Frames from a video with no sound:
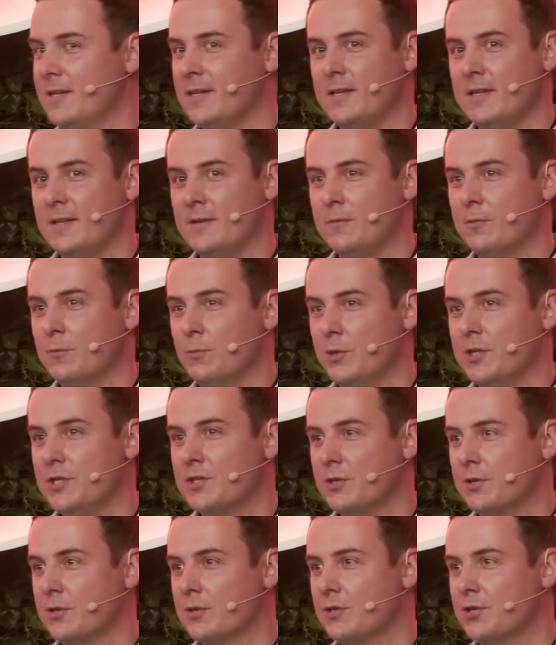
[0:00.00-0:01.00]
in
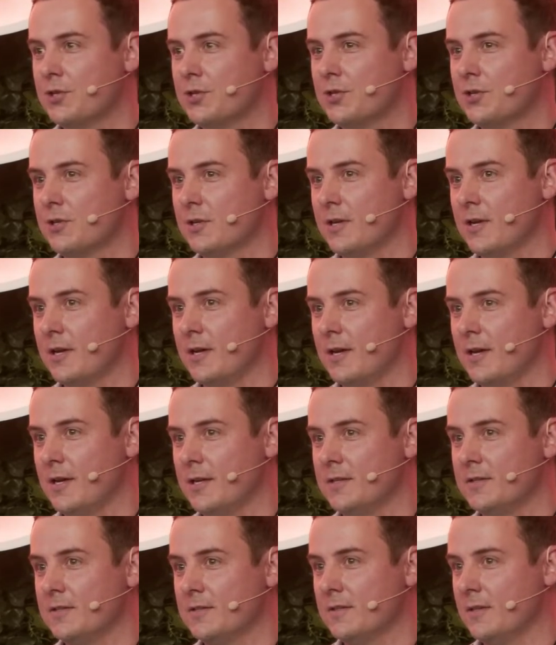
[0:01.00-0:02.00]
research
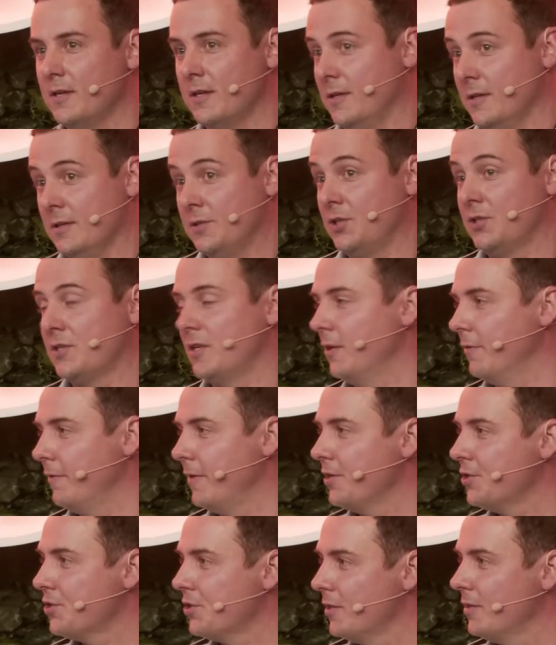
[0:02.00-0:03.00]
and just
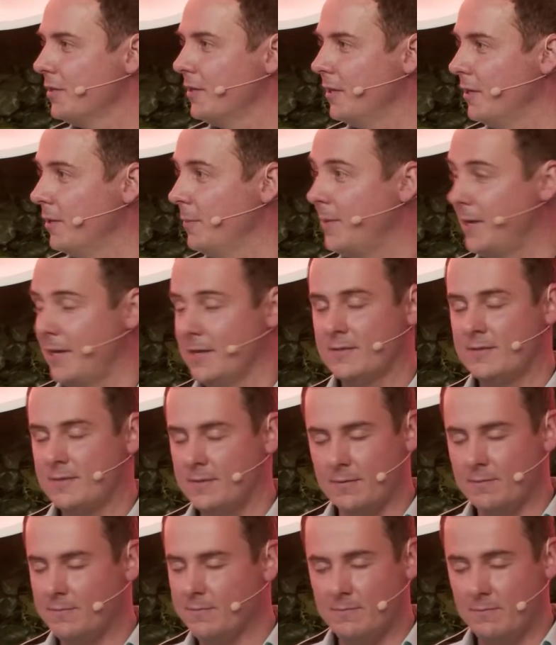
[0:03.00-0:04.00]
innovation in the past,
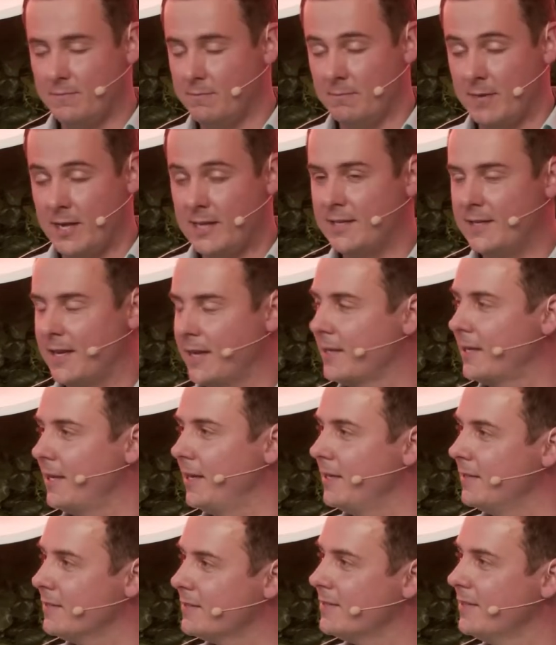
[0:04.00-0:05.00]
many
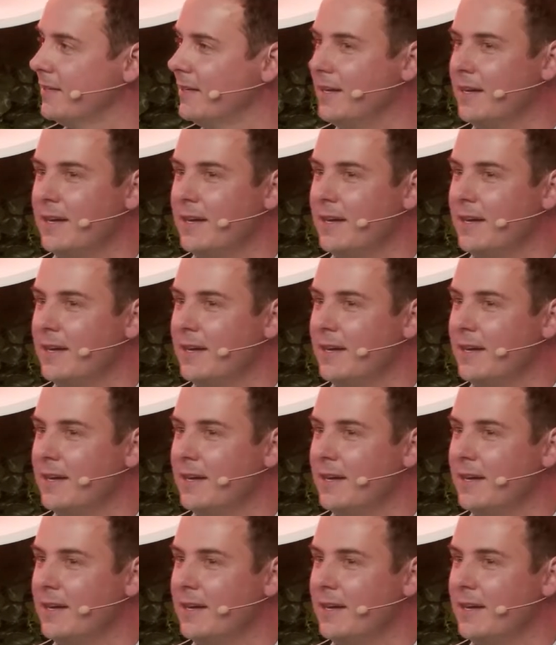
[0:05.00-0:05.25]
decades.